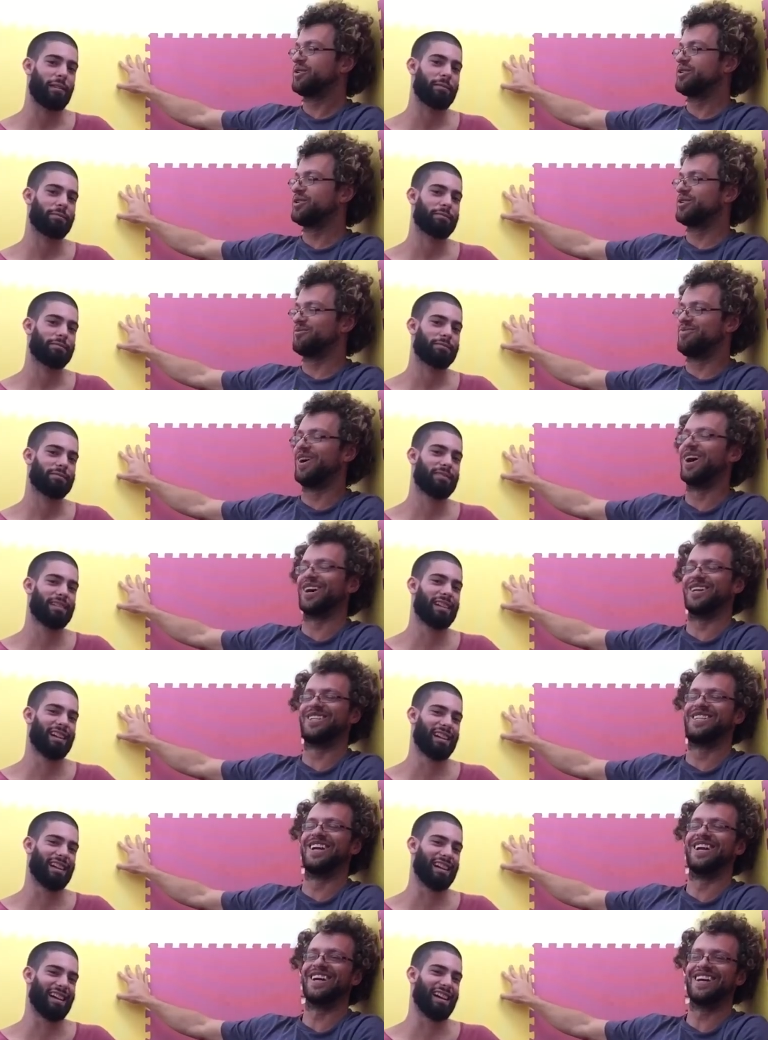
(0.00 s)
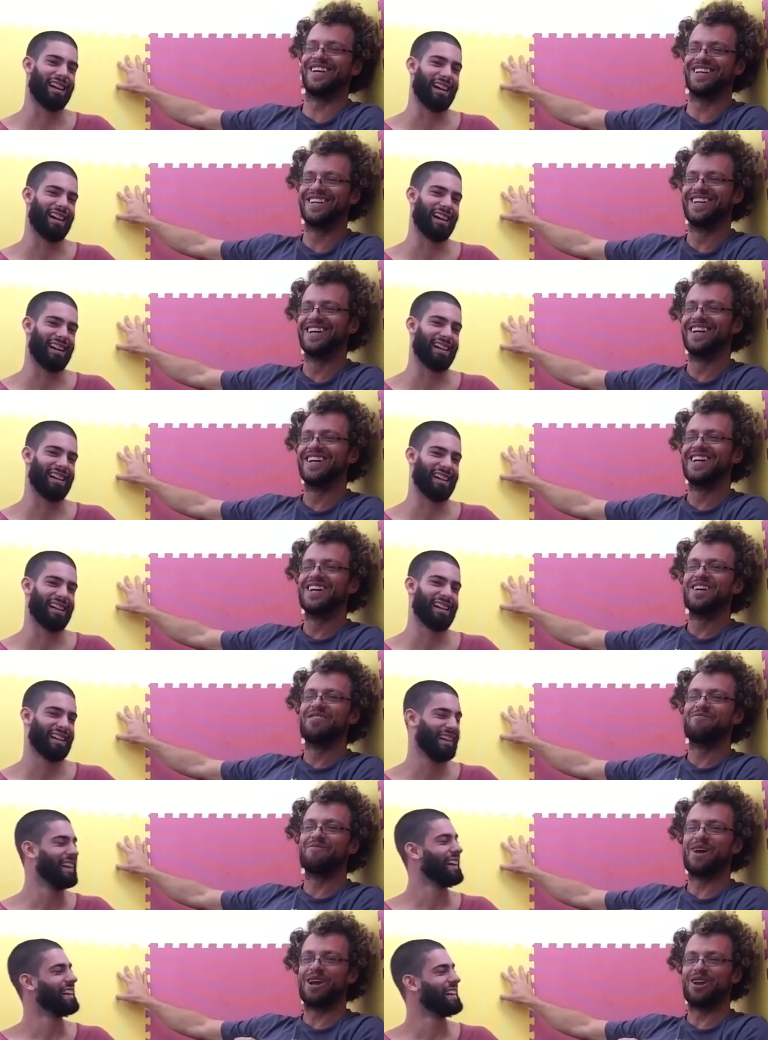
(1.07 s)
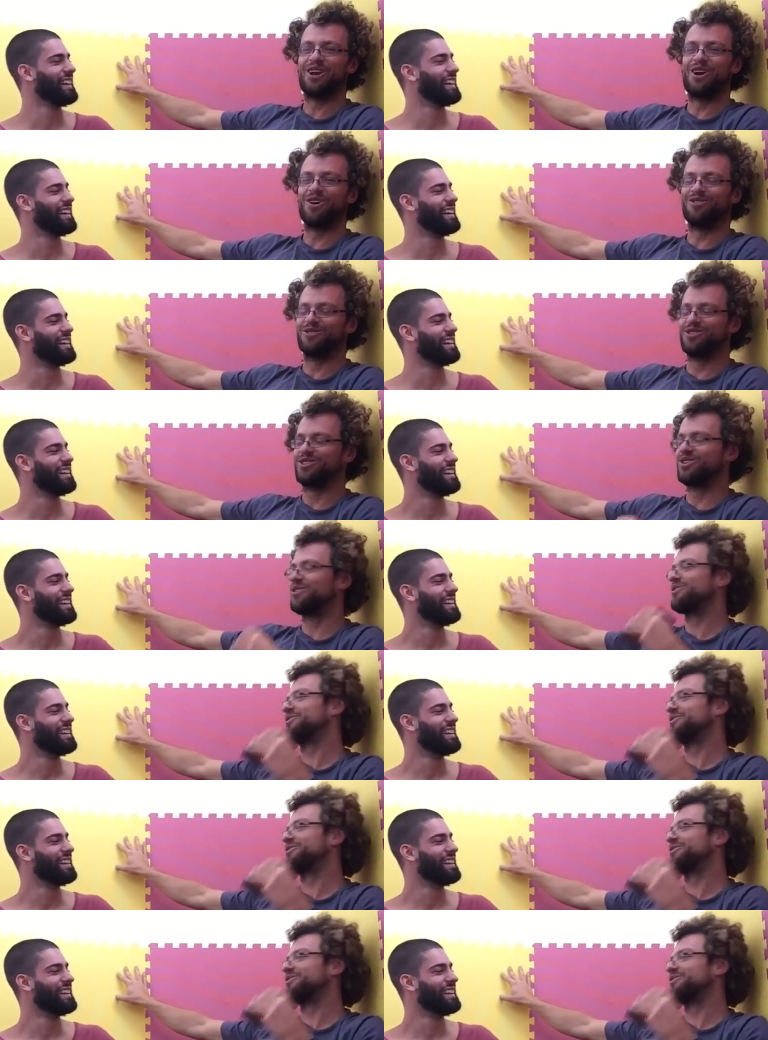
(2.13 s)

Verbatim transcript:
Speaker 1: your partner Melon. So